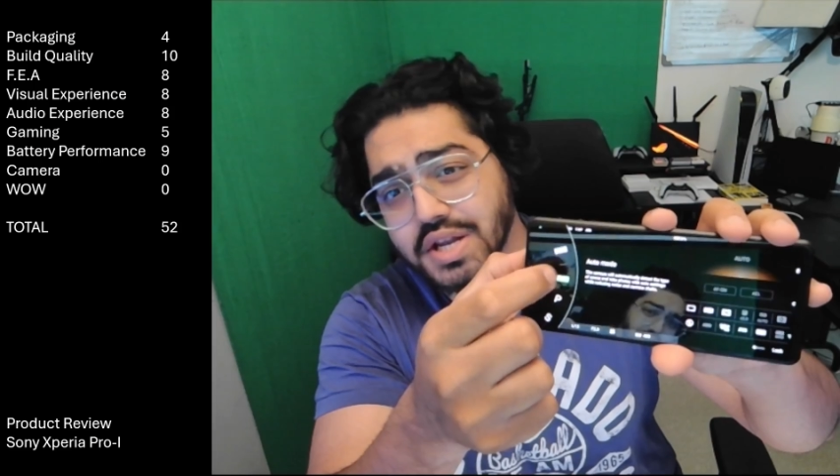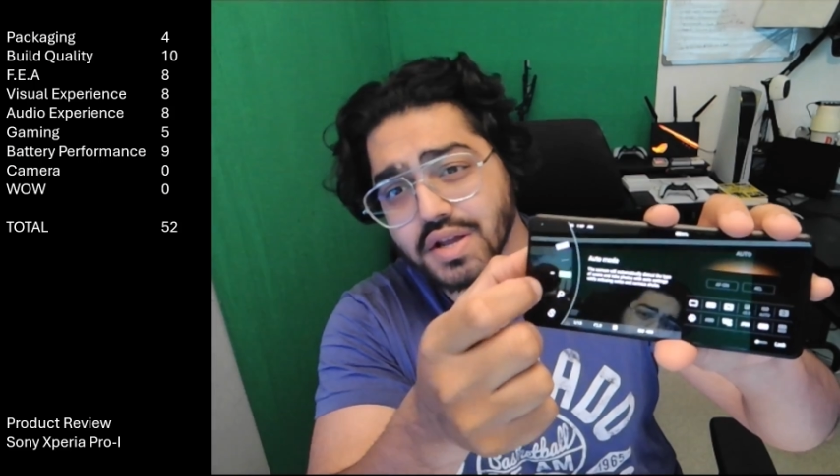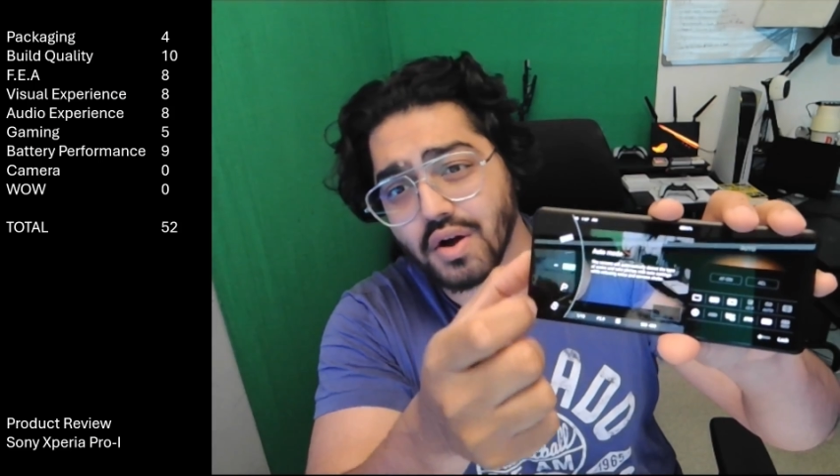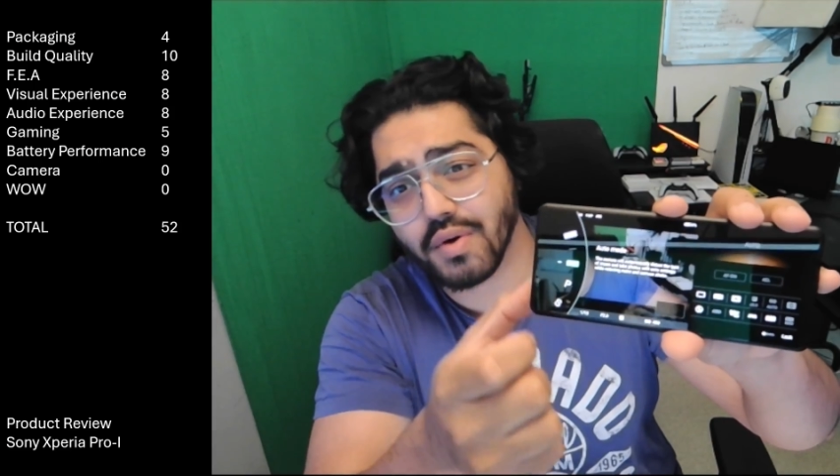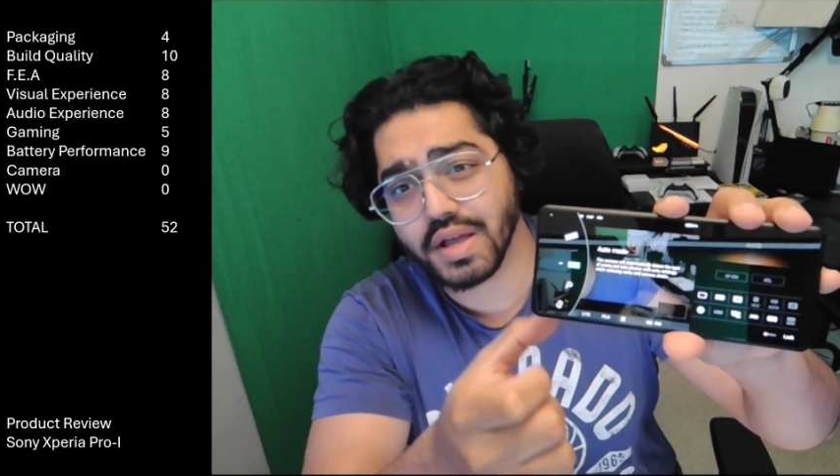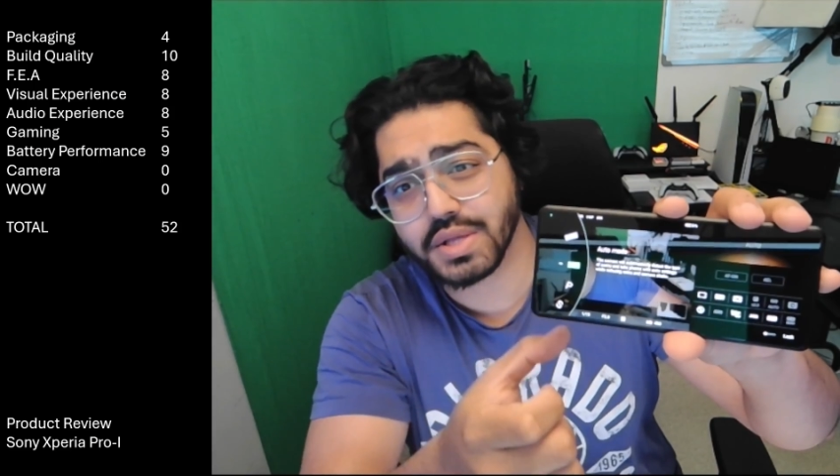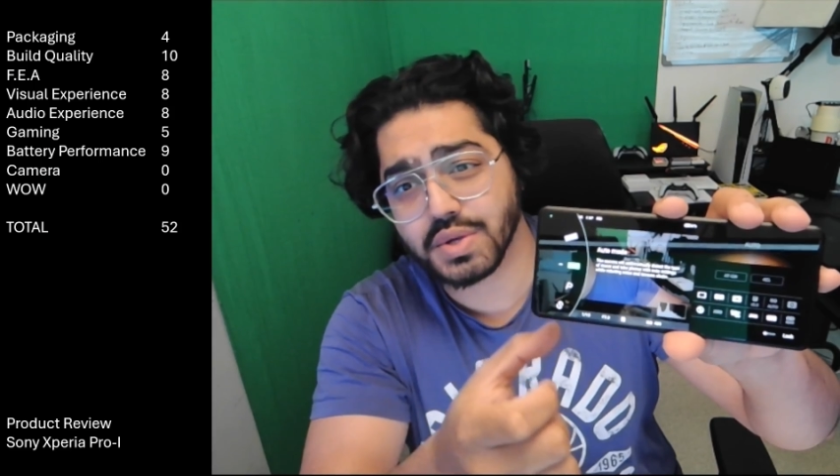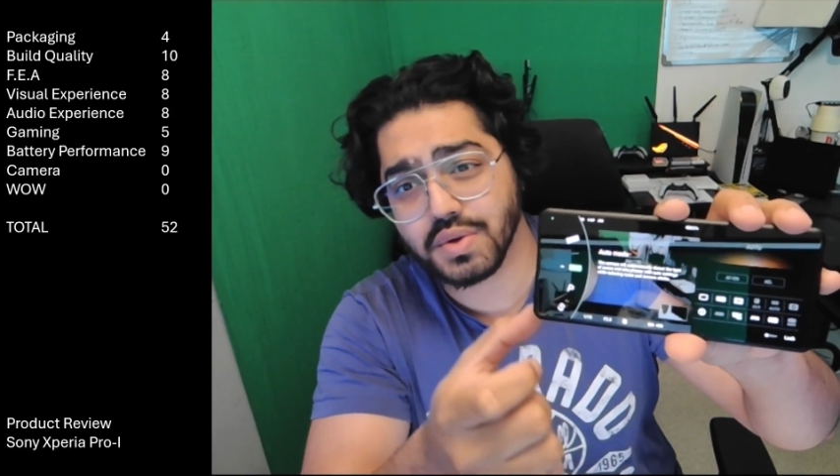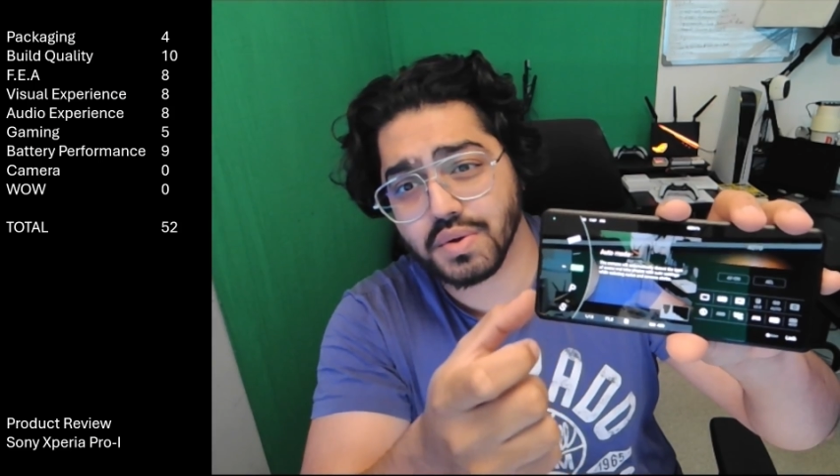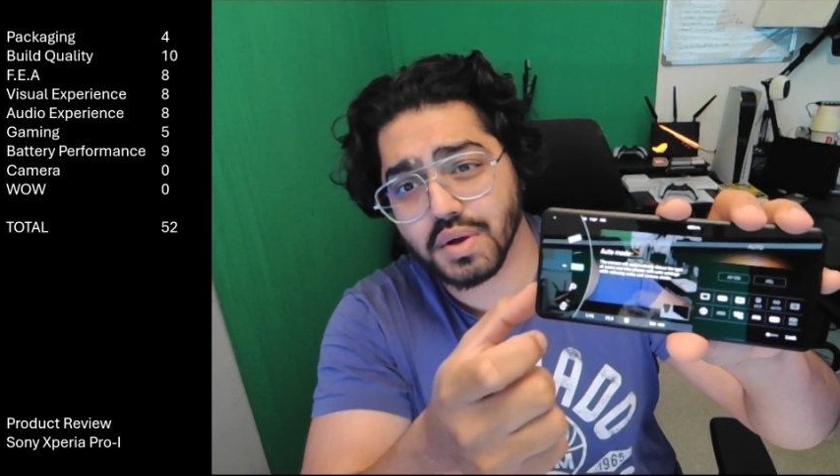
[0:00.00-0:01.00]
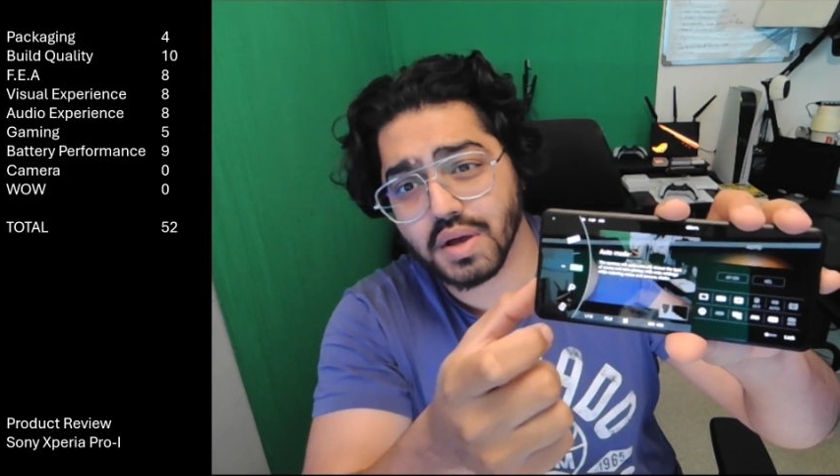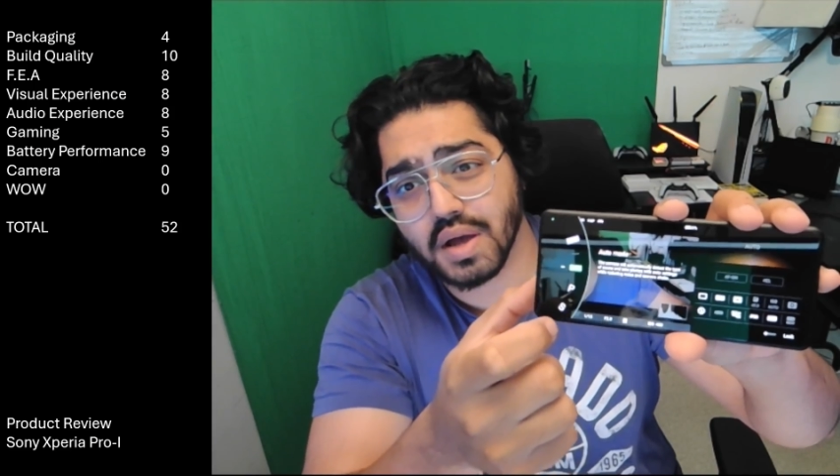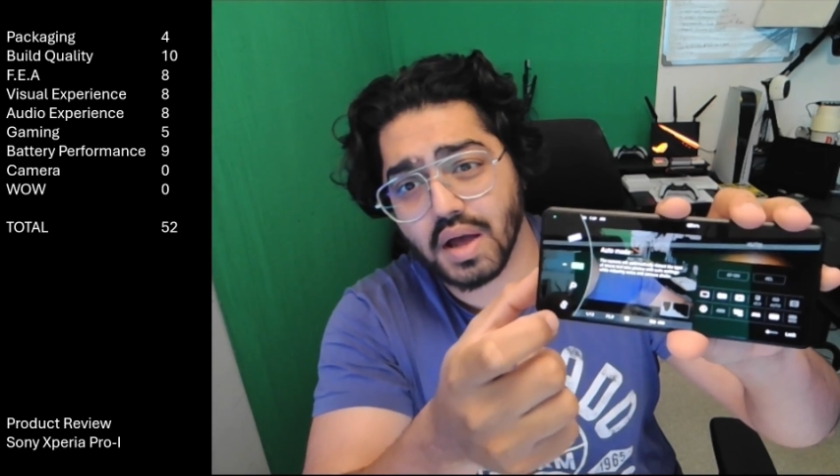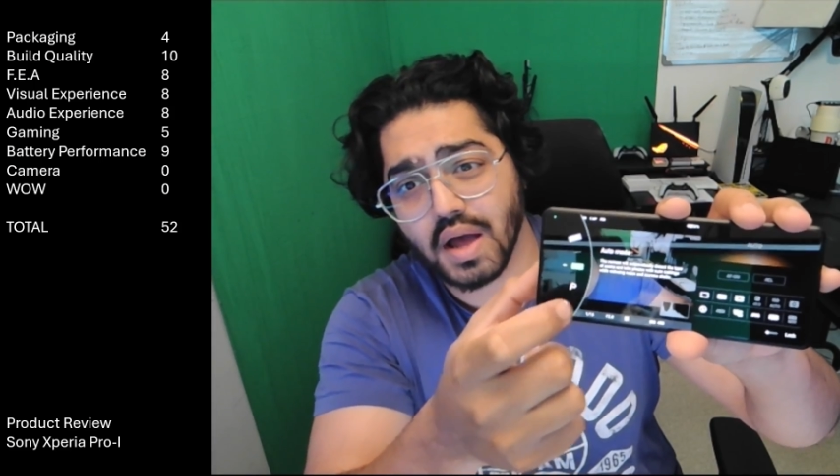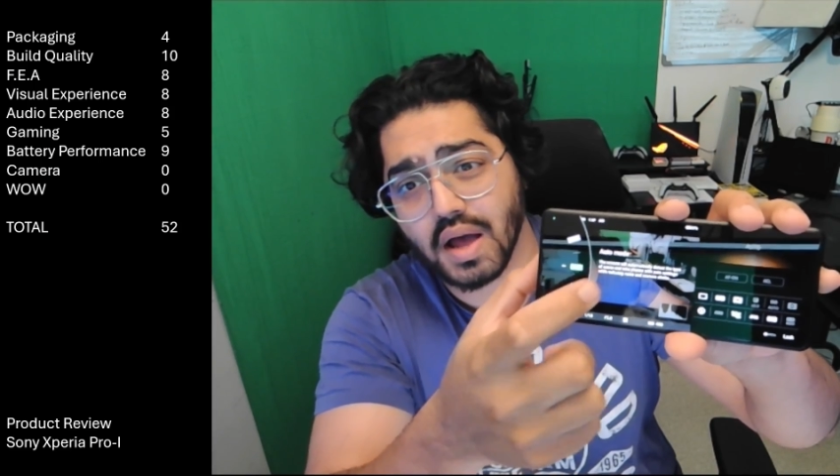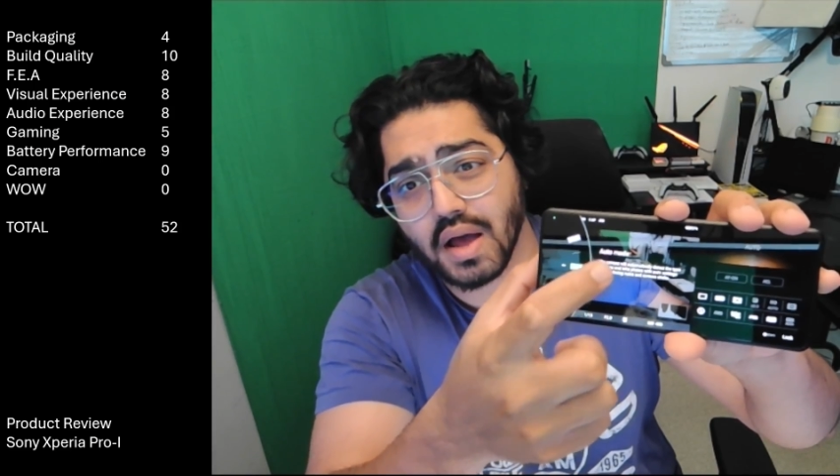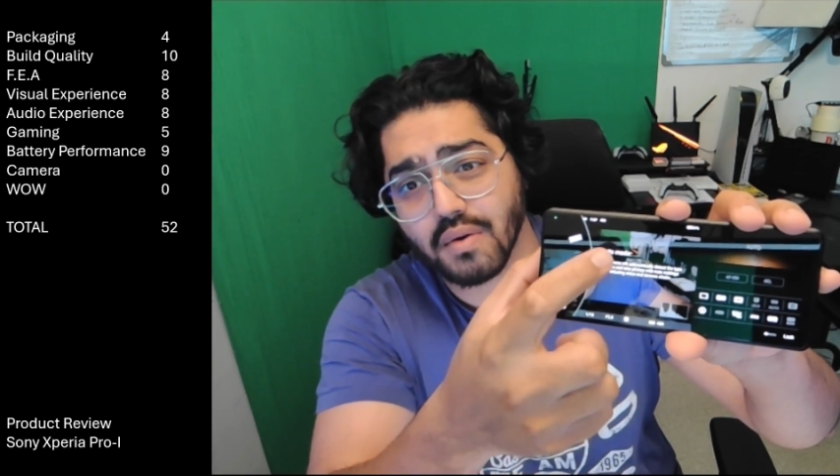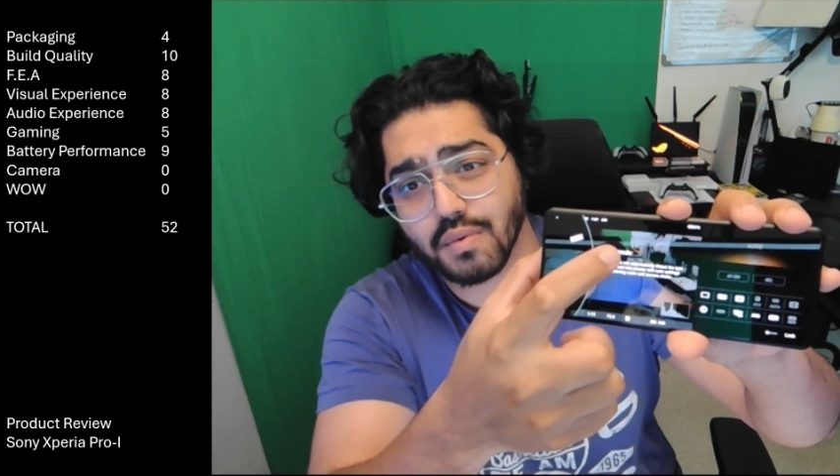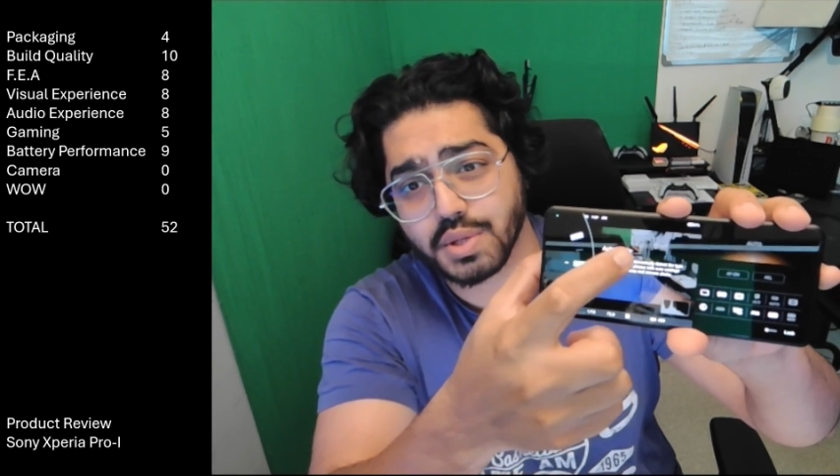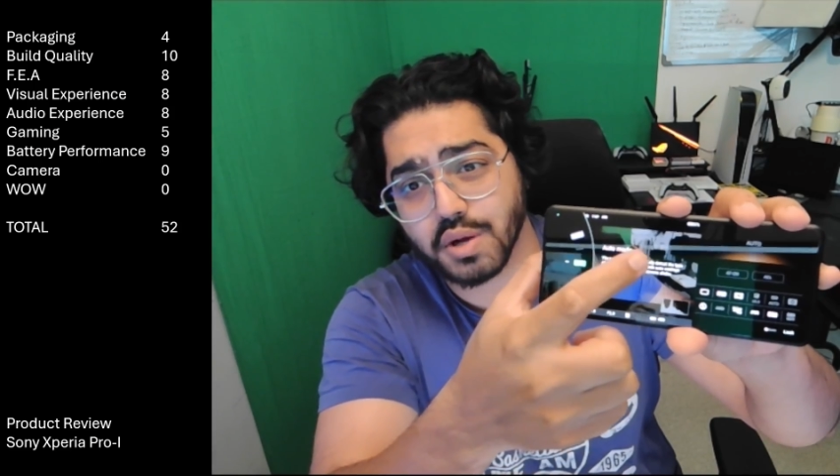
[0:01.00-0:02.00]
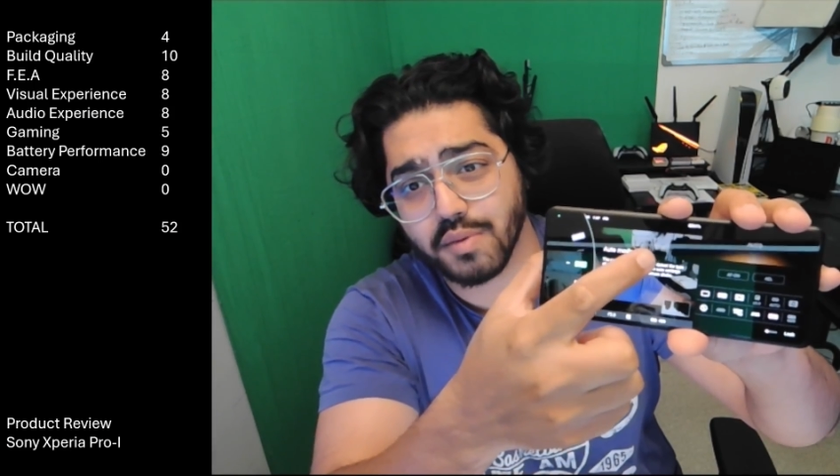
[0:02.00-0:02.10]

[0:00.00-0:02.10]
go into auto